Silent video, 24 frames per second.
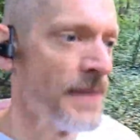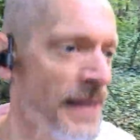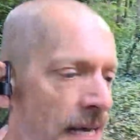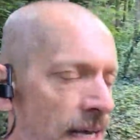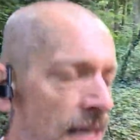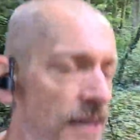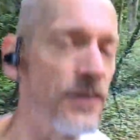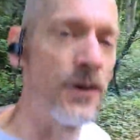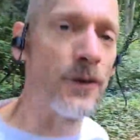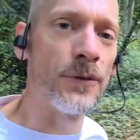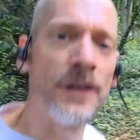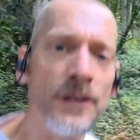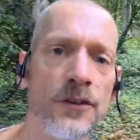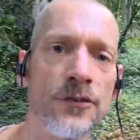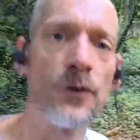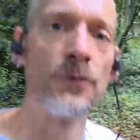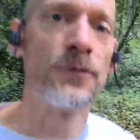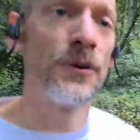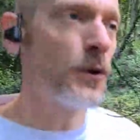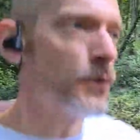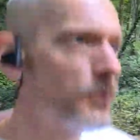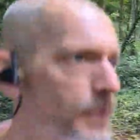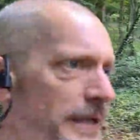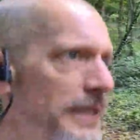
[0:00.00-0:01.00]
So in this
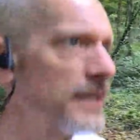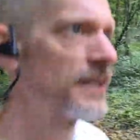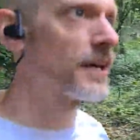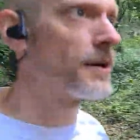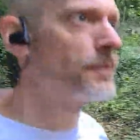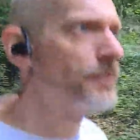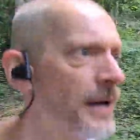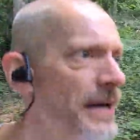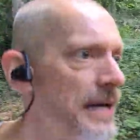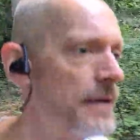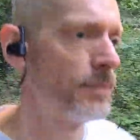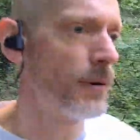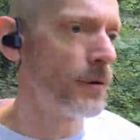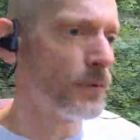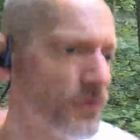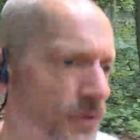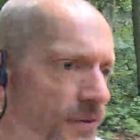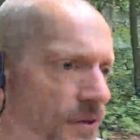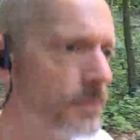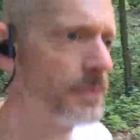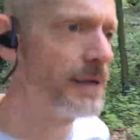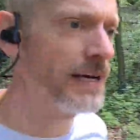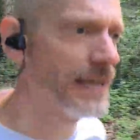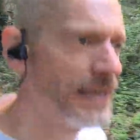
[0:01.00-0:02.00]
review we're going to compare both of
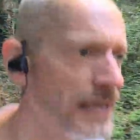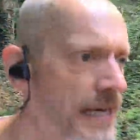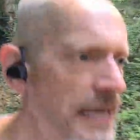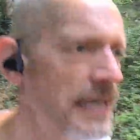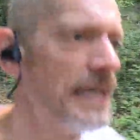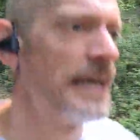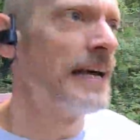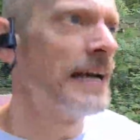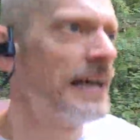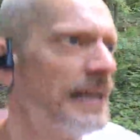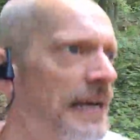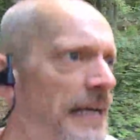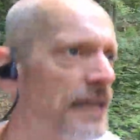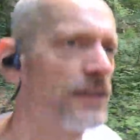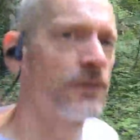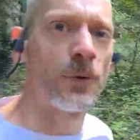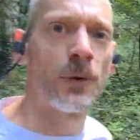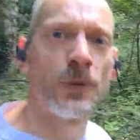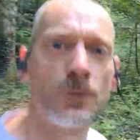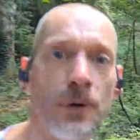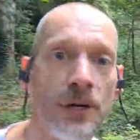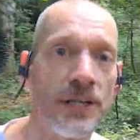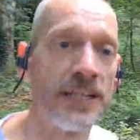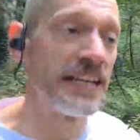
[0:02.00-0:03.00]
them as we're
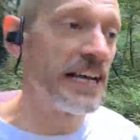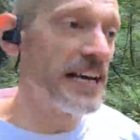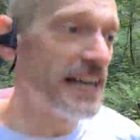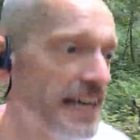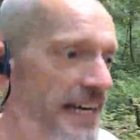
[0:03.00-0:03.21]
running